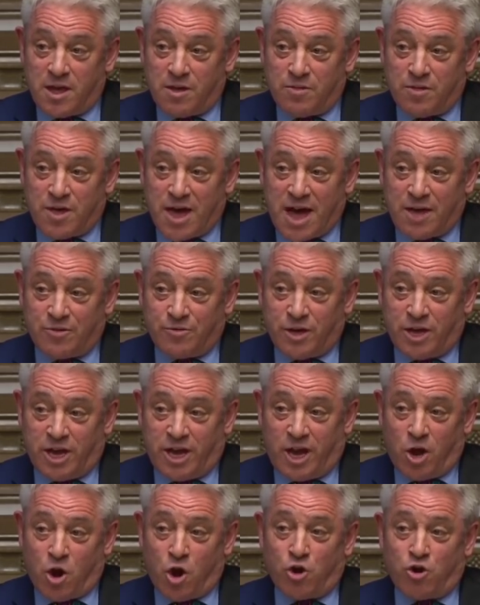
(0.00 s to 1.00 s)
that
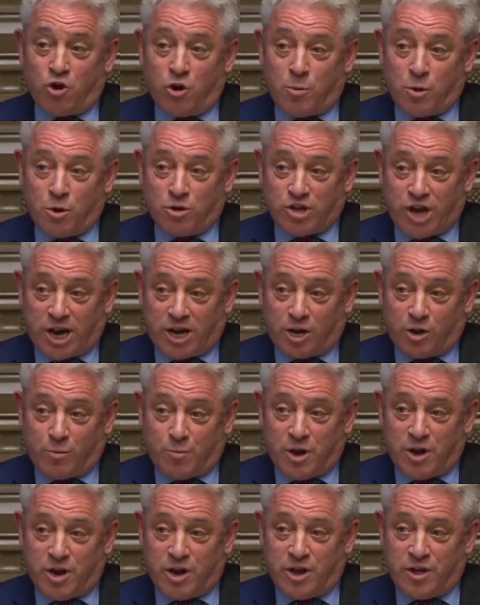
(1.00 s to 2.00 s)
the Honourable
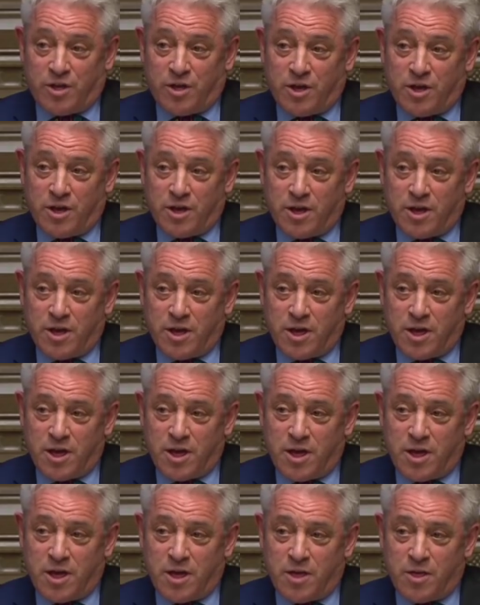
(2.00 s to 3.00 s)
Gentleman,
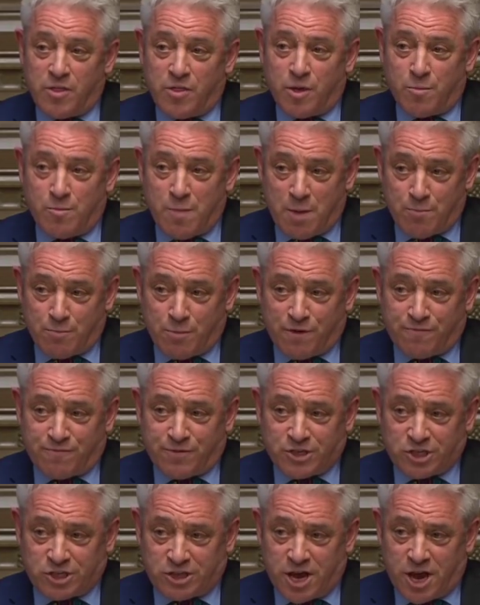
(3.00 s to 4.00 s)
the Member
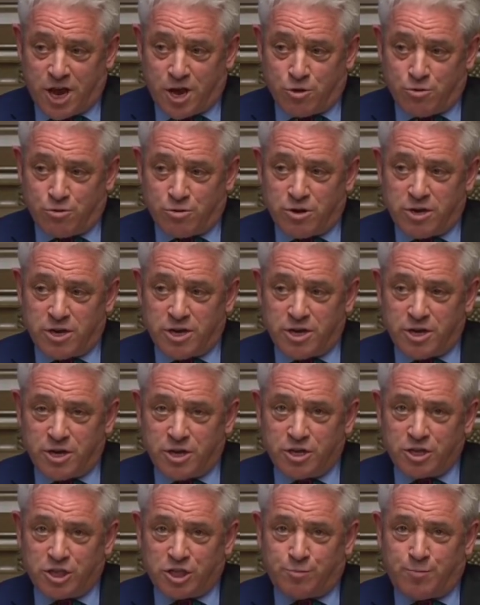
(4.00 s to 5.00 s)
for Stone,
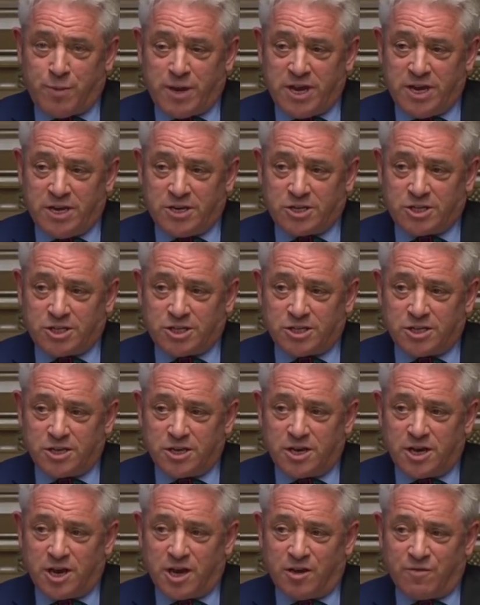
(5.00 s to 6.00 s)
speaks
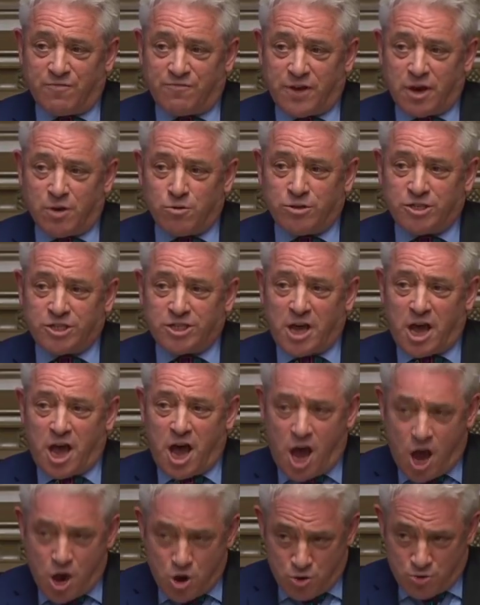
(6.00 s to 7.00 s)
and votes
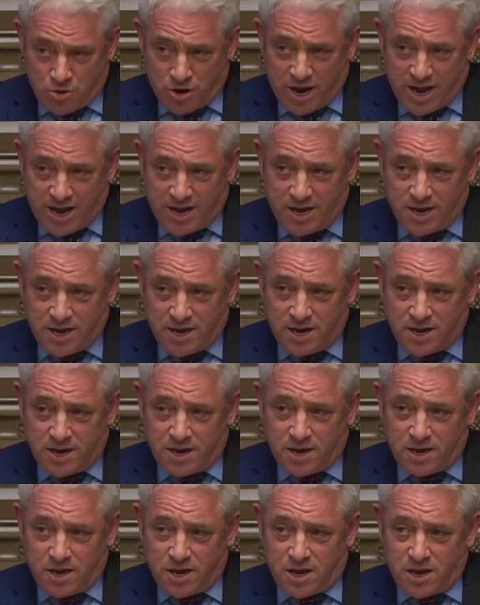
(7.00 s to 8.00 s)
only
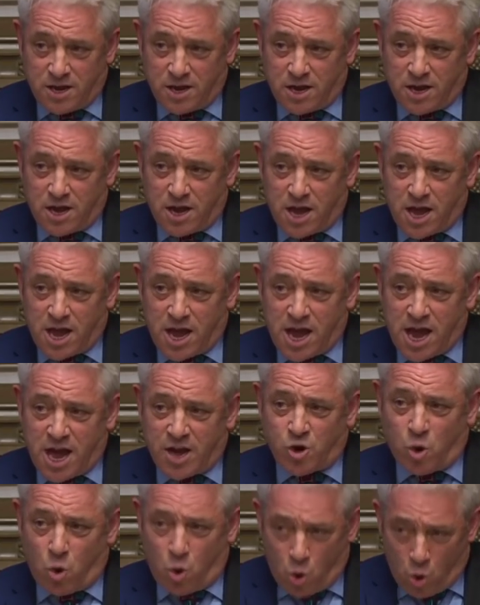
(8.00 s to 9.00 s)

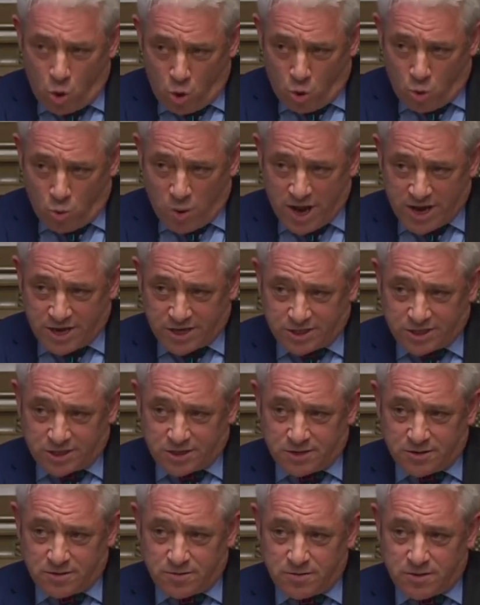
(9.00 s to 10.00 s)
and always